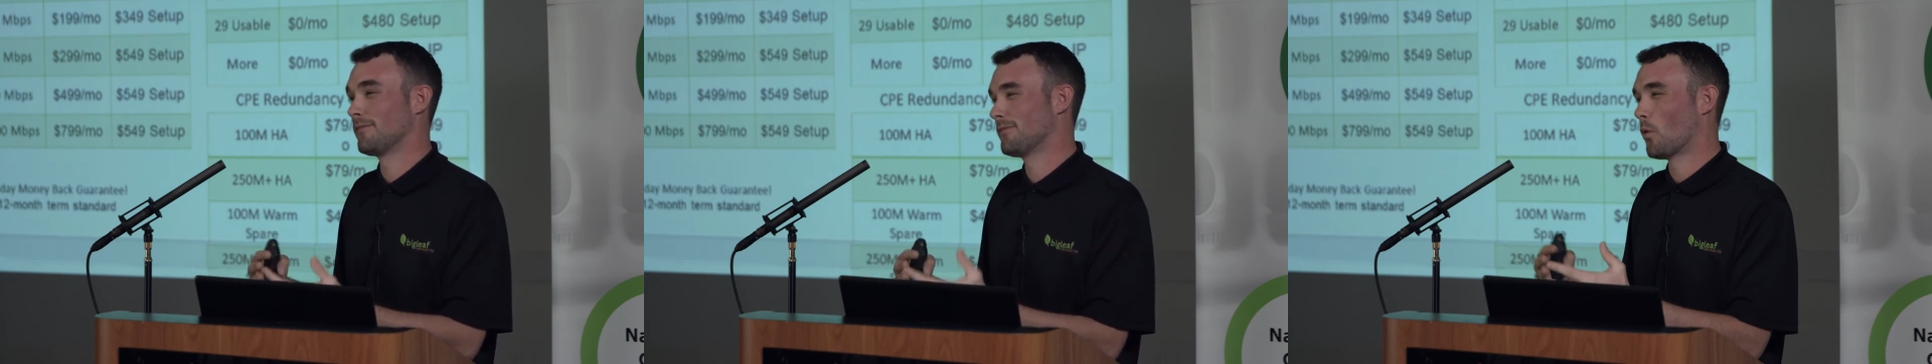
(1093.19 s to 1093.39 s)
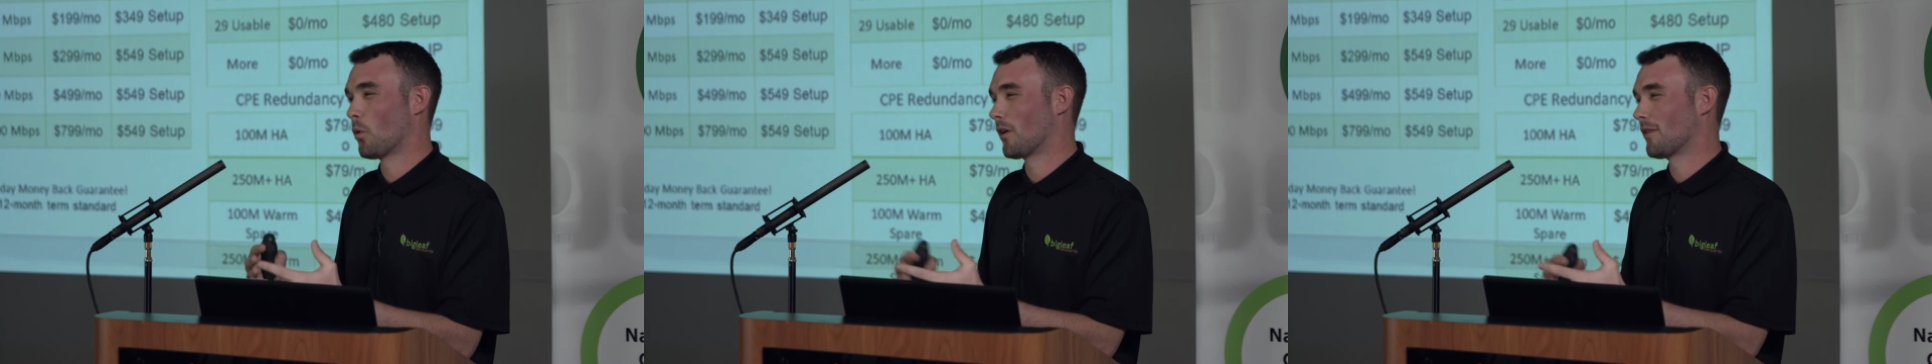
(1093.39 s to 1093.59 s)

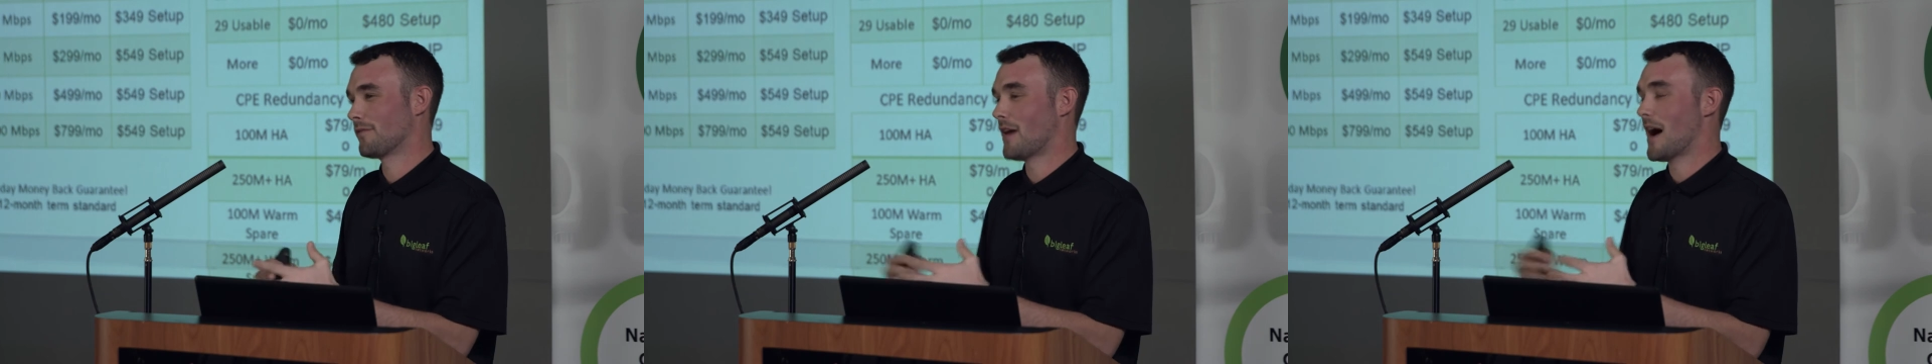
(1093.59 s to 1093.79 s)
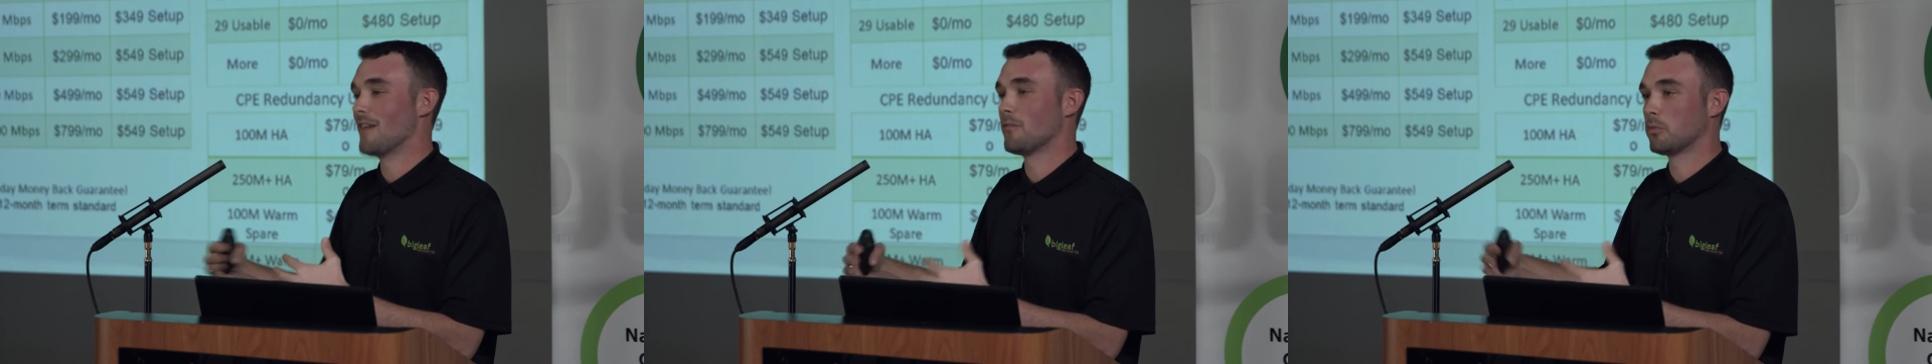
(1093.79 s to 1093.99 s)
four or
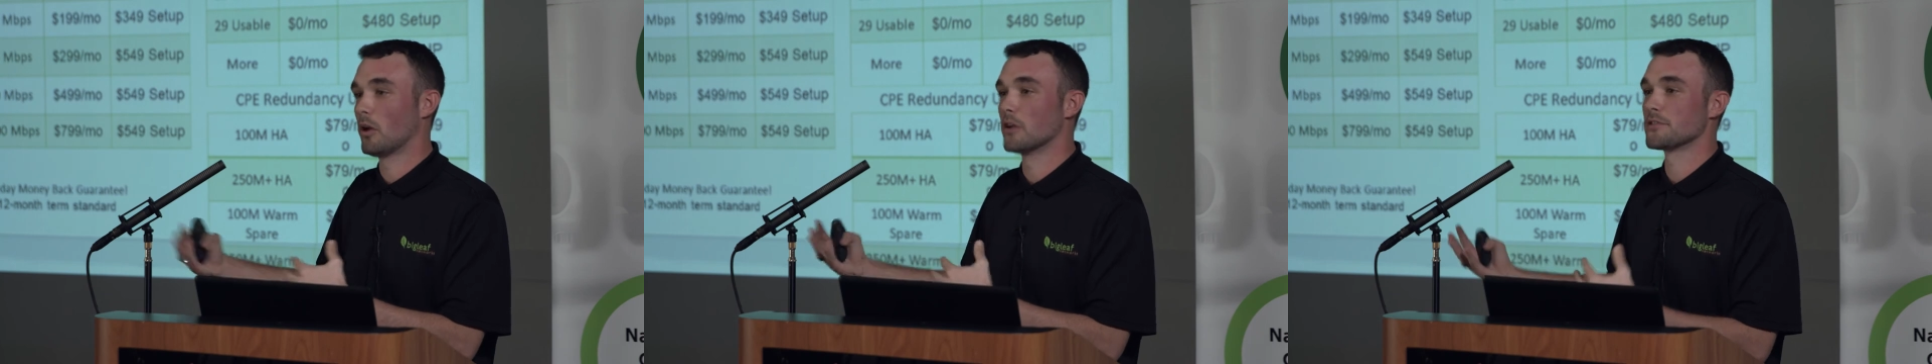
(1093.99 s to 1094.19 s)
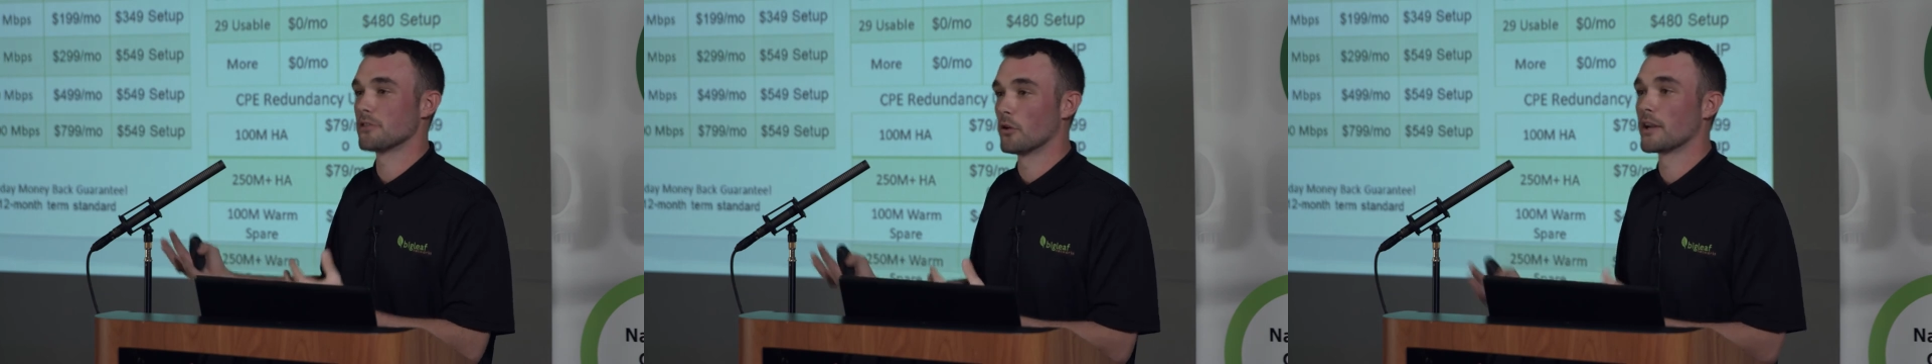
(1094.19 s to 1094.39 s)
five
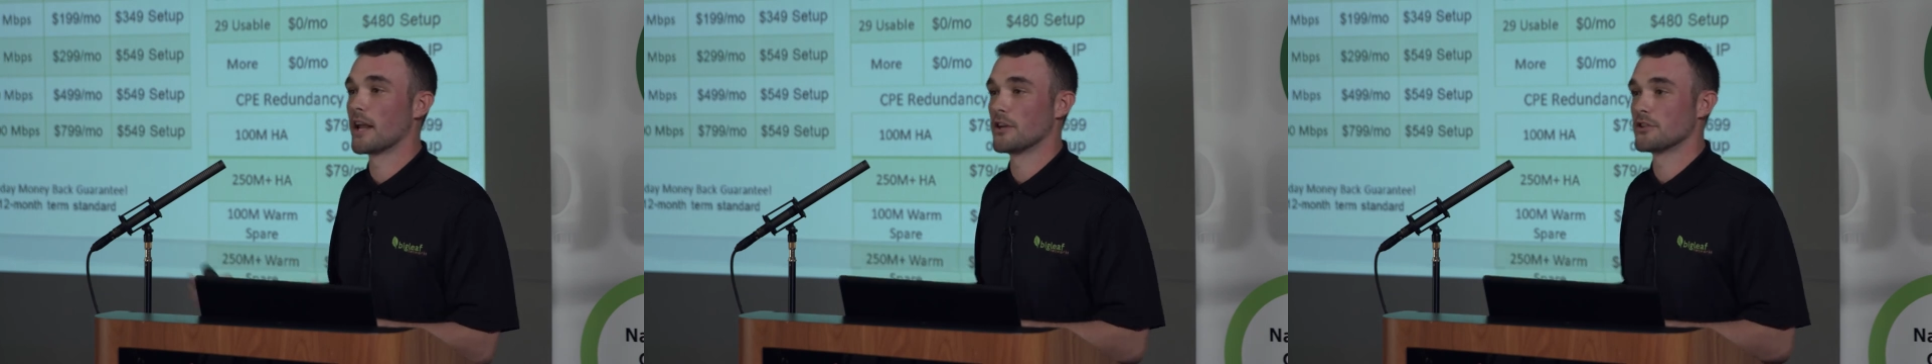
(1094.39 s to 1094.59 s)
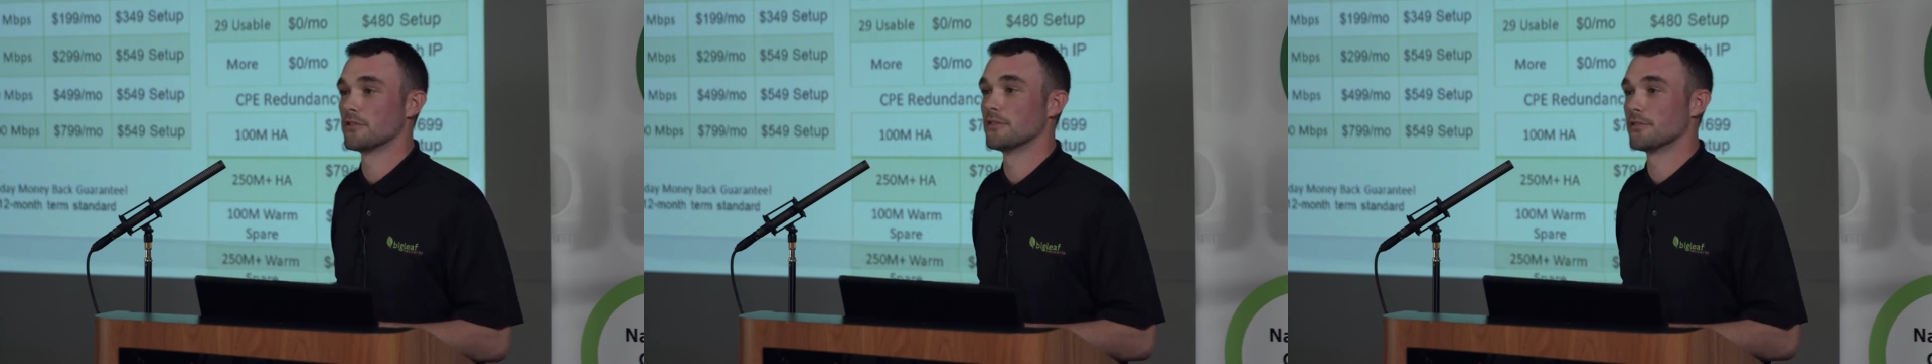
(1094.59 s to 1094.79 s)
plus
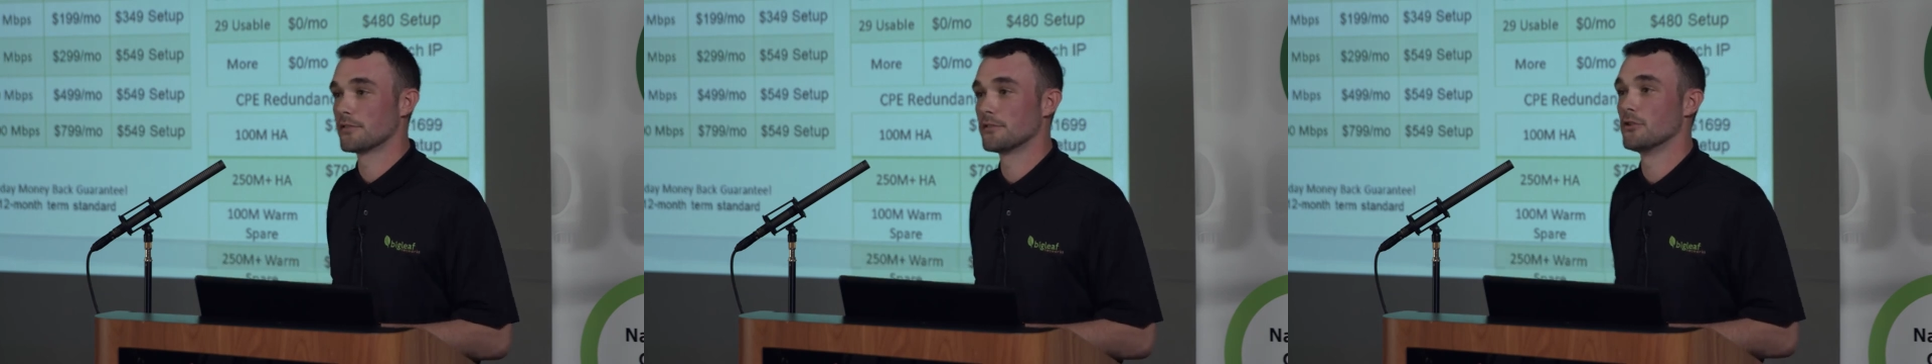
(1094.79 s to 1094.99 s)
locations